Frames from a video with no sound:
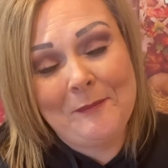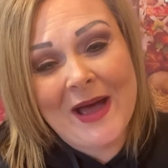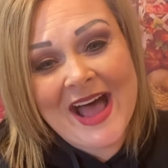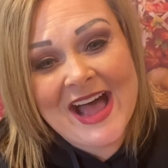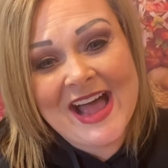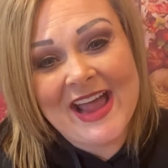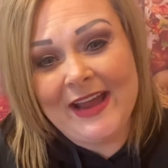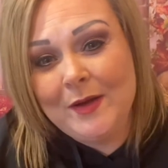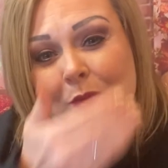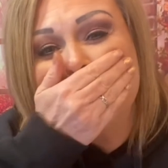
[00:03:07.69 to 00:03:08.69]

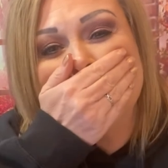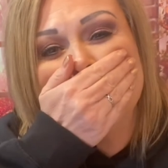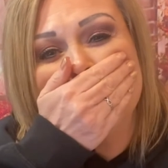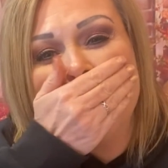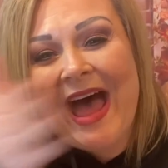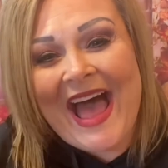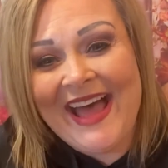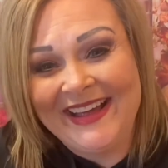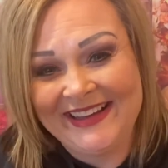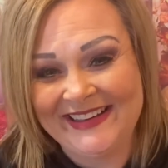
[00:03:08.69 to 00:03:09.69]
Bye. Mwah.